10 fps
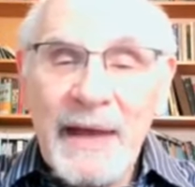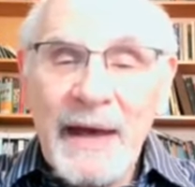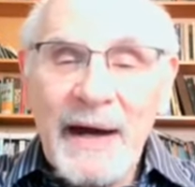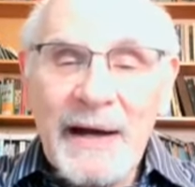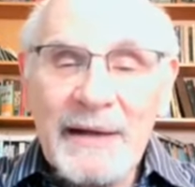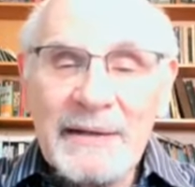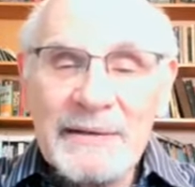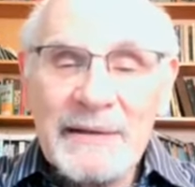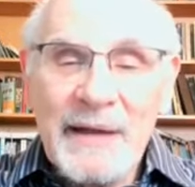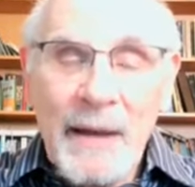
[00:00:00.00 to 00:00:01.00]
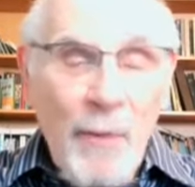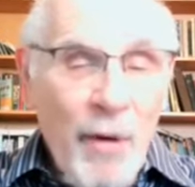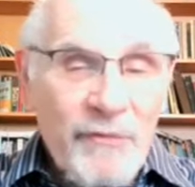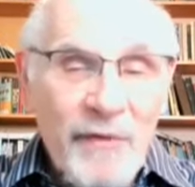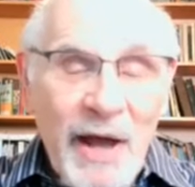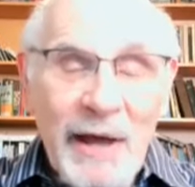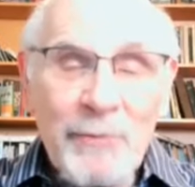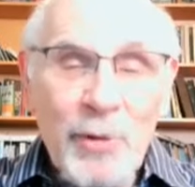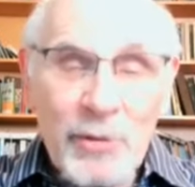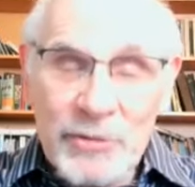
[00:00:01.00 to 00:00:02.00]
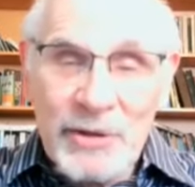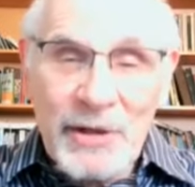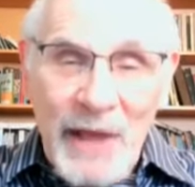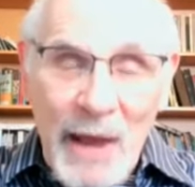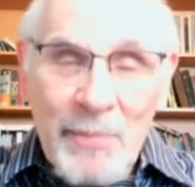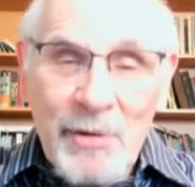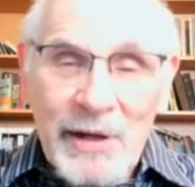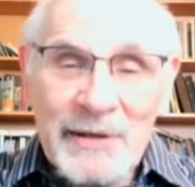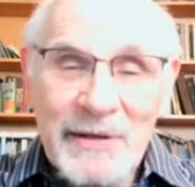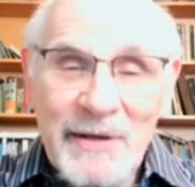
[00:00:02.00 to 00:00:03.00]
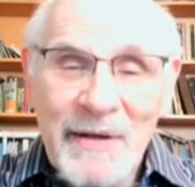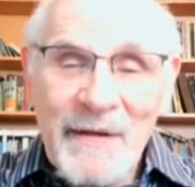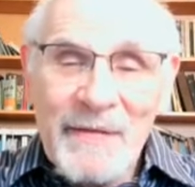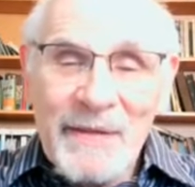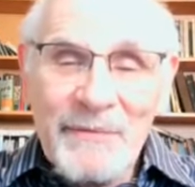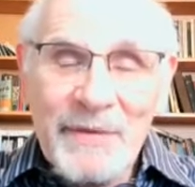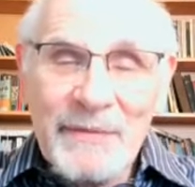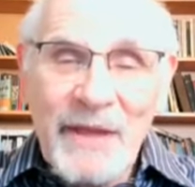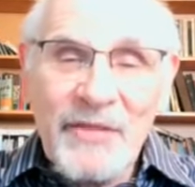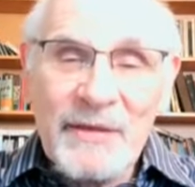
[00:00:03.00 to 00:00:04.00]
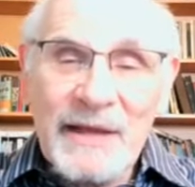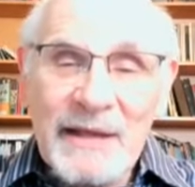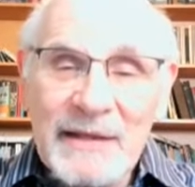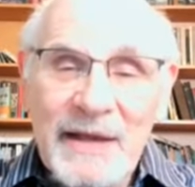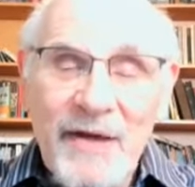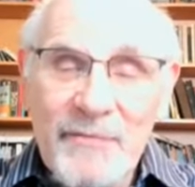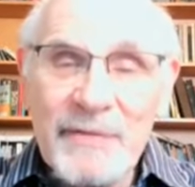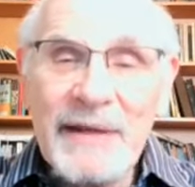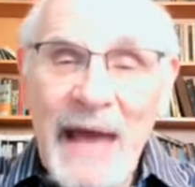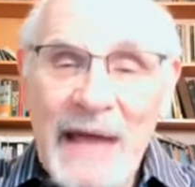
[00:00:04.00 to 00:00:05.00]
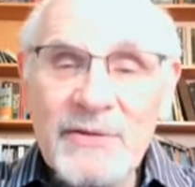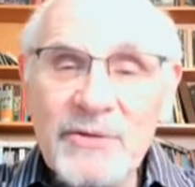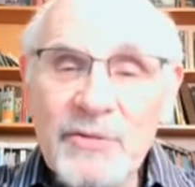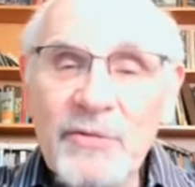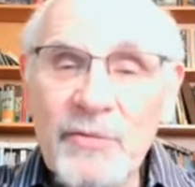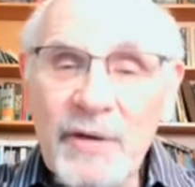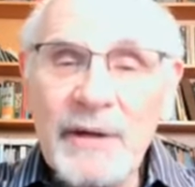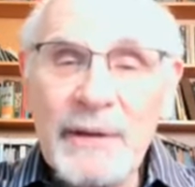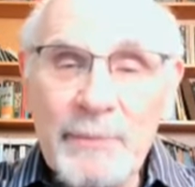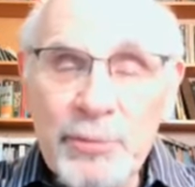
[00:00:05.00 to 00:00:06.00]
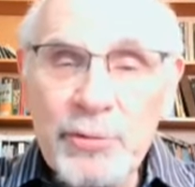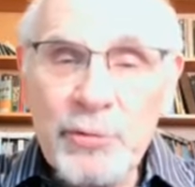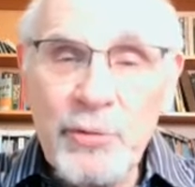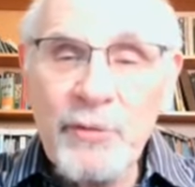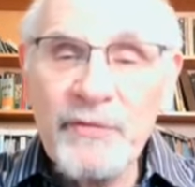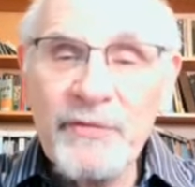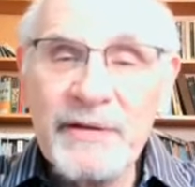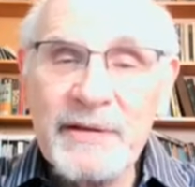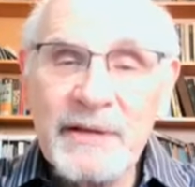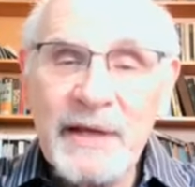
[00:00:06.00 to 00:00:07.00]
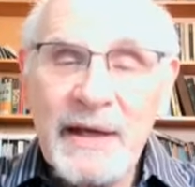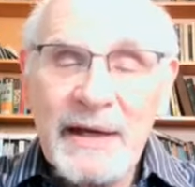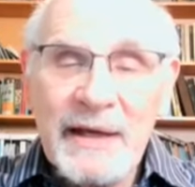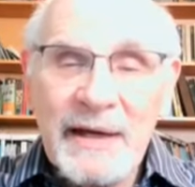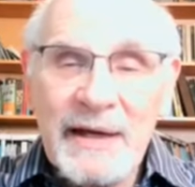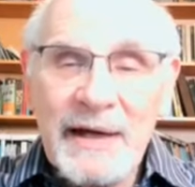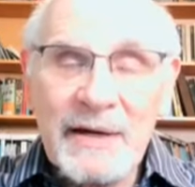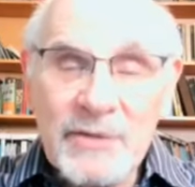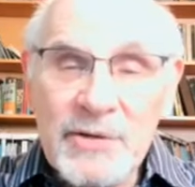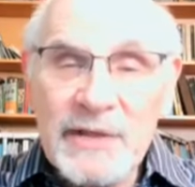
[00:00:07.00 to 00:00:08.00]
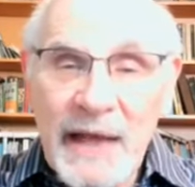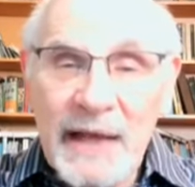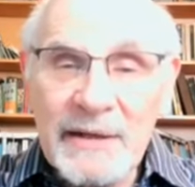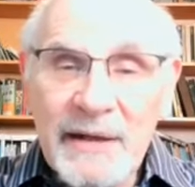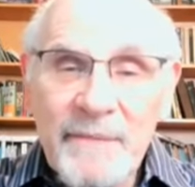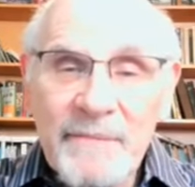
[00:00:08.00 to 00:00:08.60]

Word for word: Uh, I'm, off, I'm willing to collaborate, but I think that the government has to uh, improve its uh, understanding